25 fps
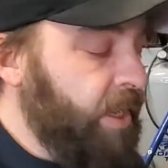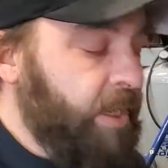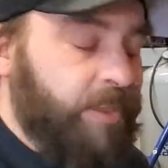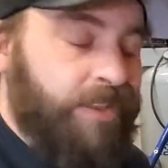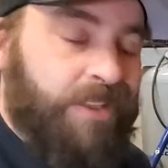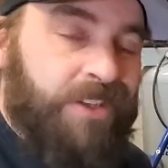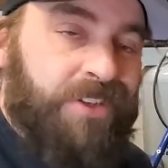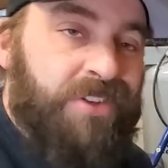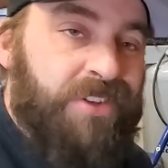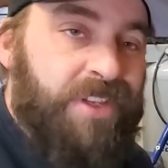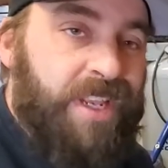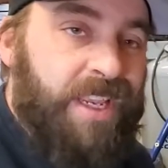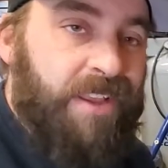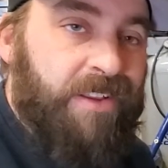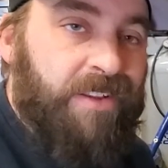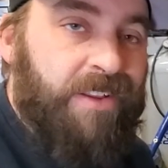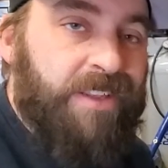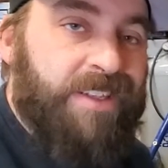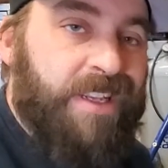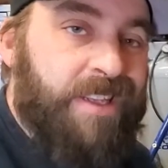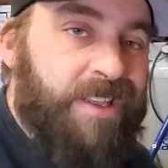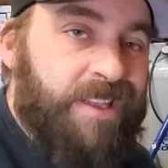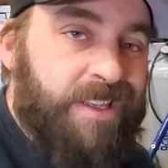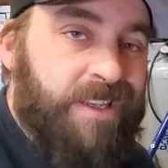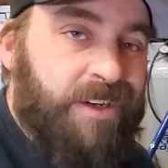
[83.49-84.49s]
The steel is
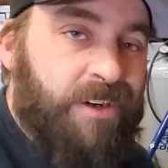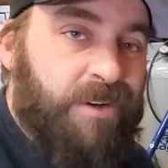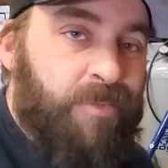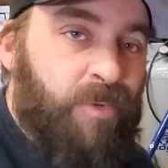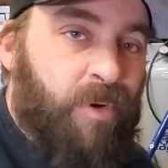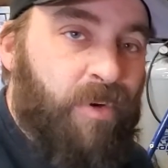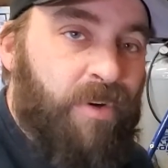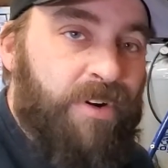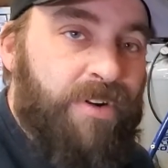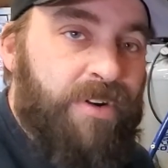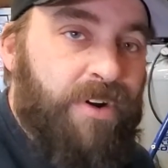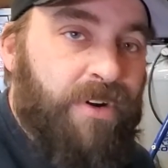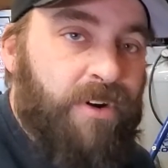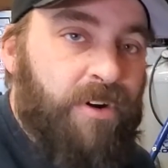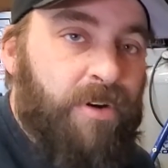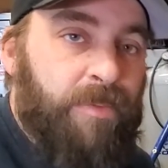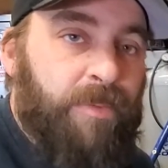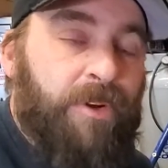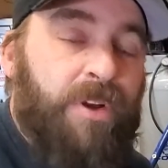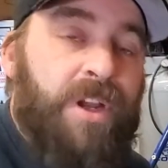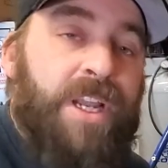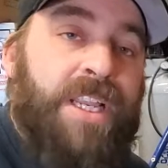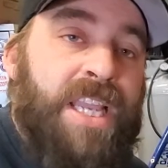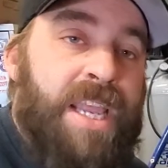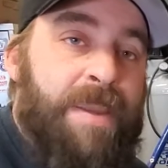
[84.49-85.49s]
a little more
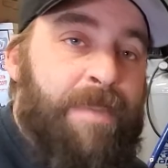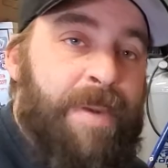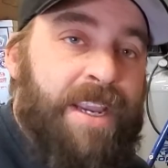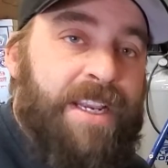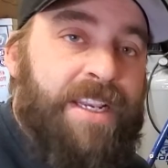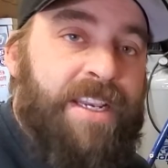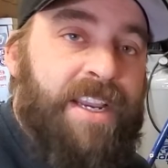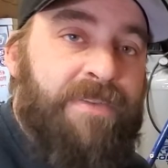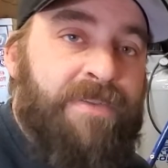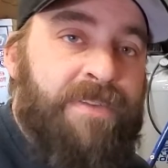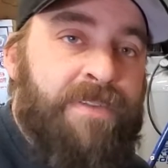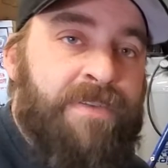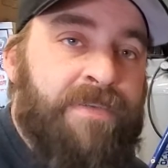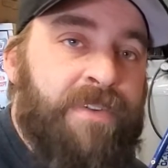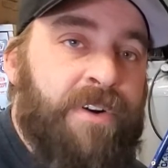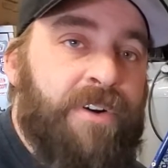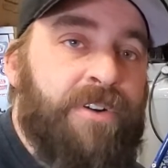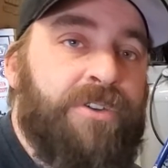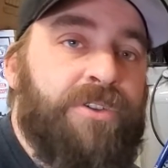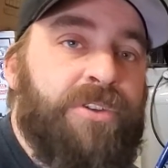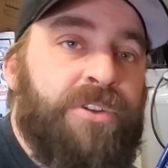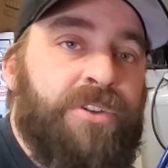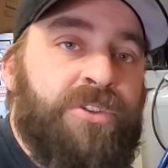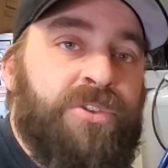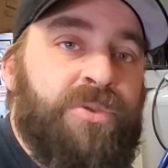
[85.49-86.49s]
durable, and they make different
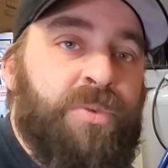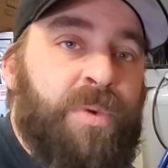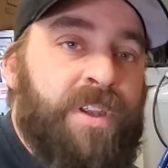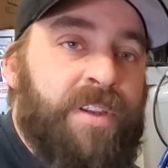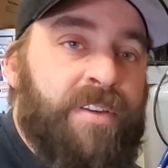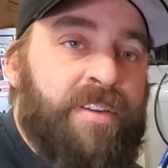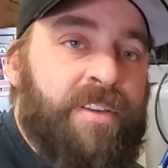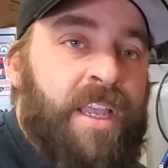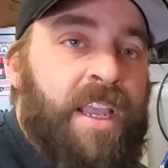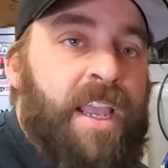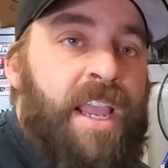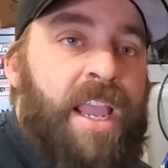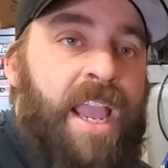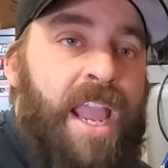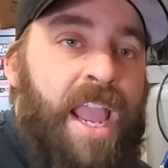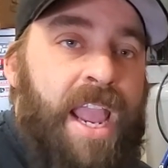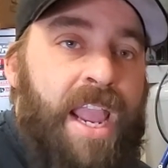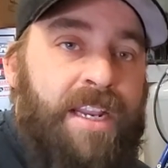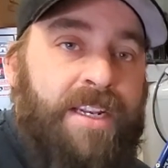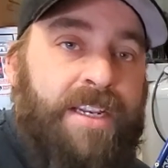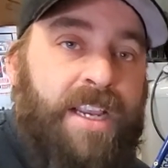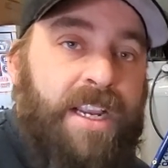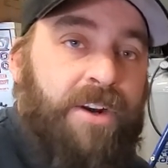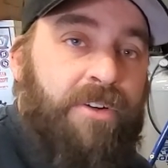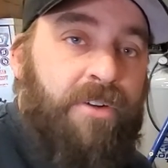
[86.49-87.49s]
versions with
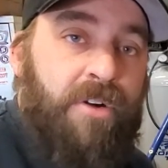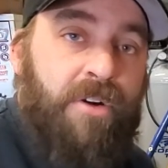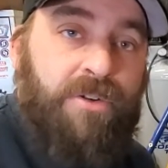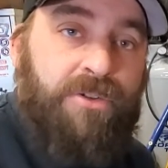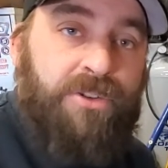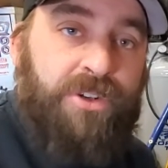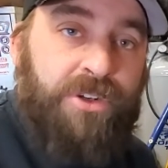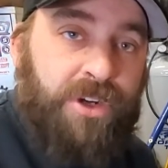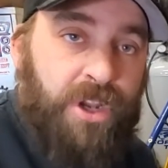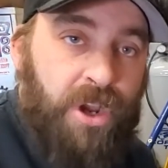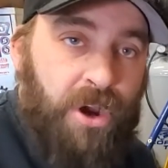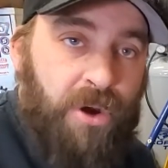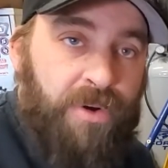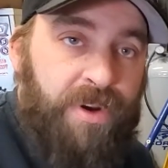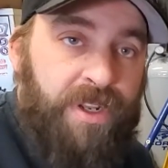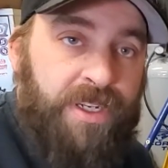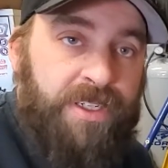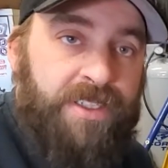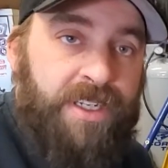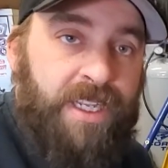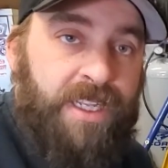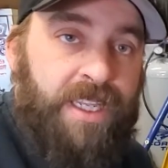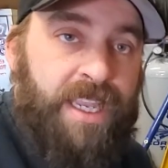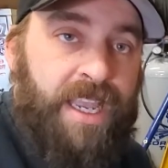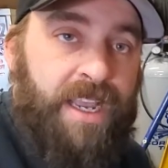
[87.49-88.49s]
anti-corrosion
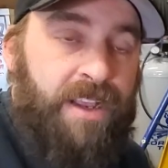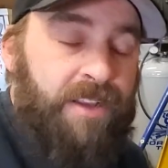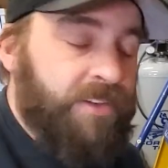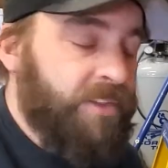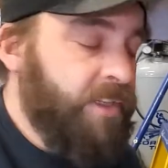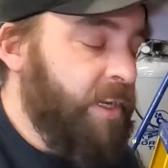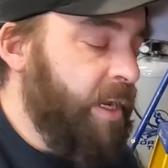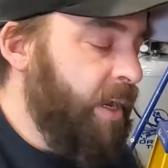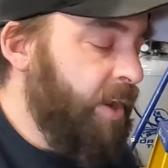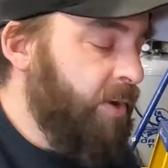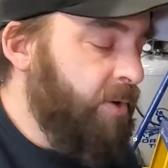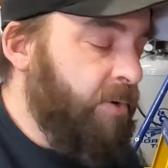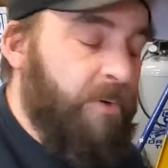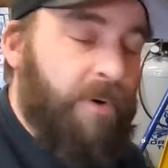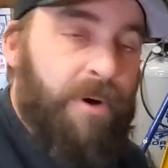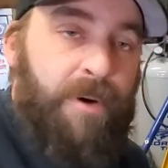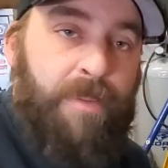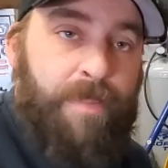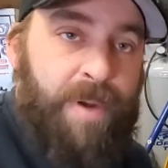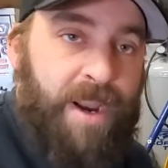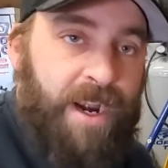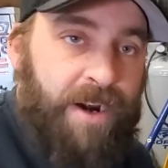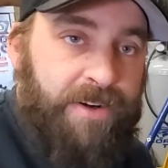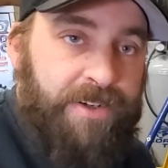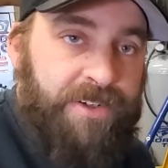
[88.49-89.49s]
coatings on the outside or a
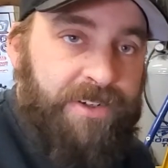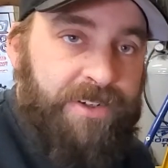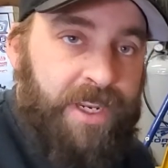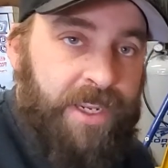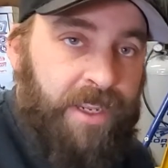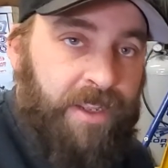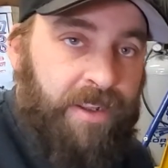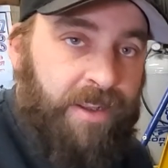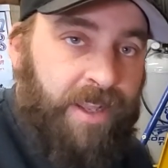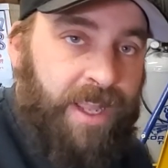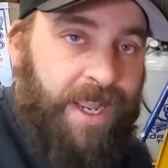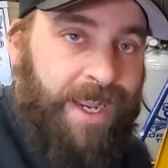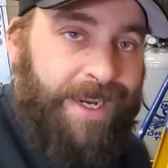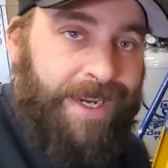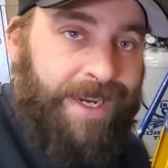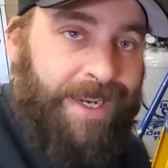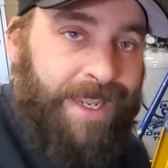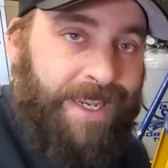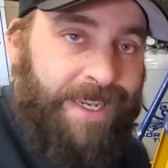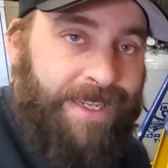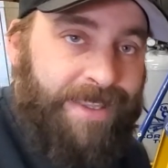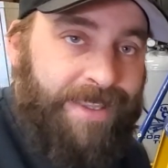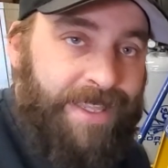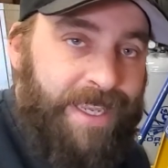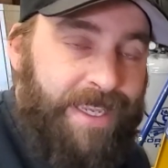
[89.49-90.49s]
bare steel line
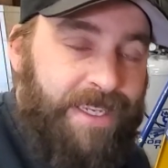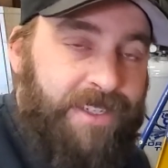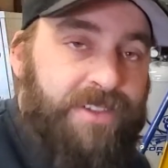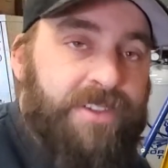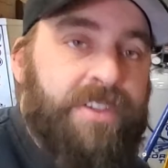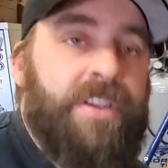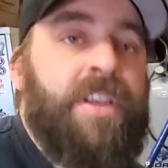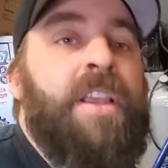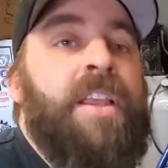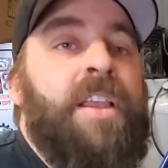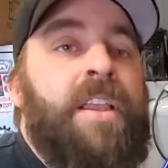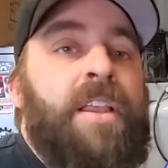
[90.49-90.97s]
like this.